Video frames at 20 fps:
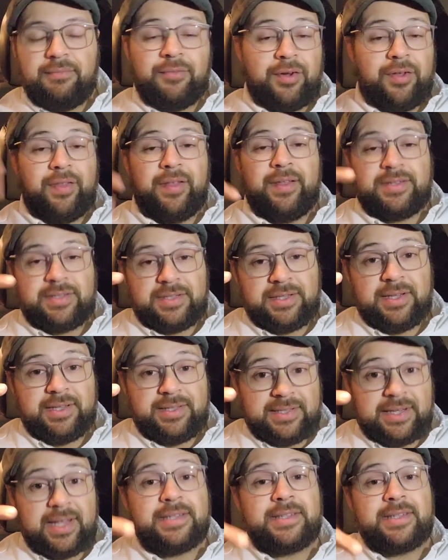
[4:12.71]
well, it
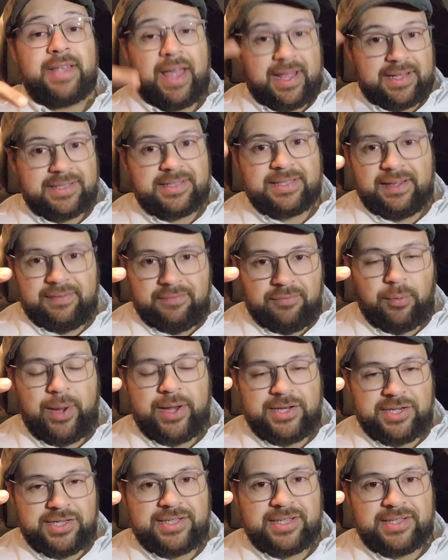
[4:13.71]
says at slave
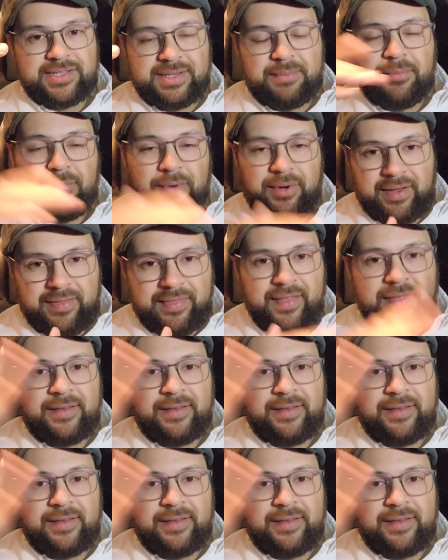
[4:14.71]
wages at some point,